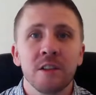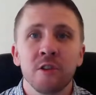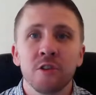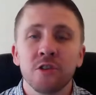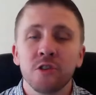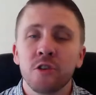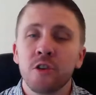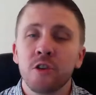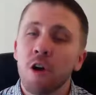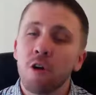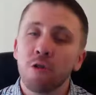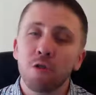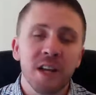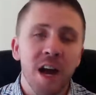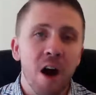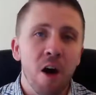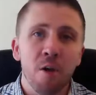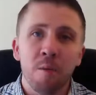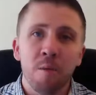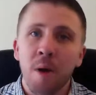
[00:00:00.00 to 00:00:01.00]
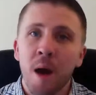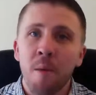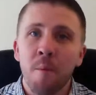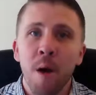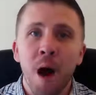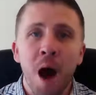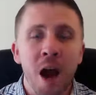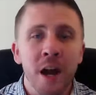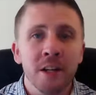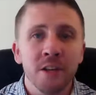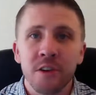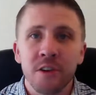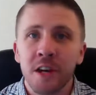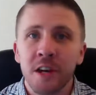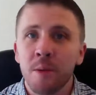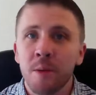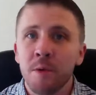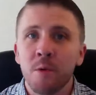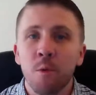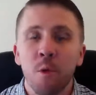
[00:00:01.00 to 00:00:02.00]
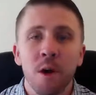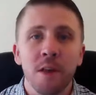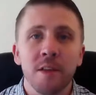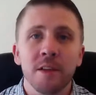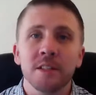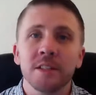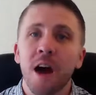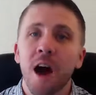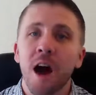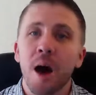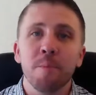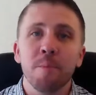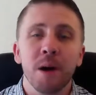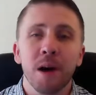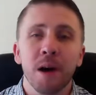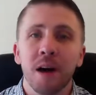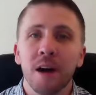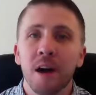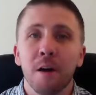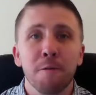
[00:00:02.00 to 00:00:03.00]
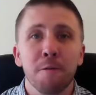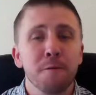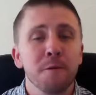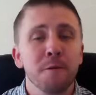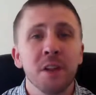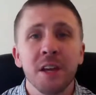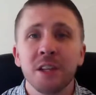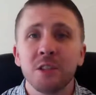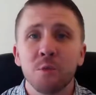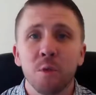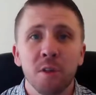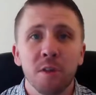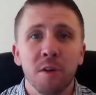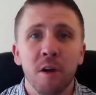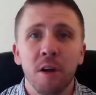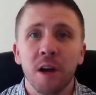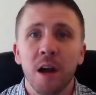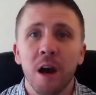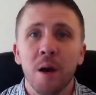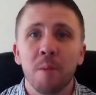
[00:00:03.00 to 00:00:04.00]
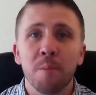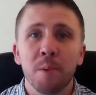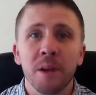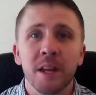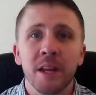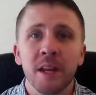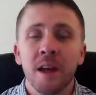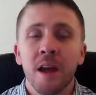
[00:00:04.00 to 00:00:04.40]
And there's no doubt in my mind you're going to be one of the top affiliates with our company,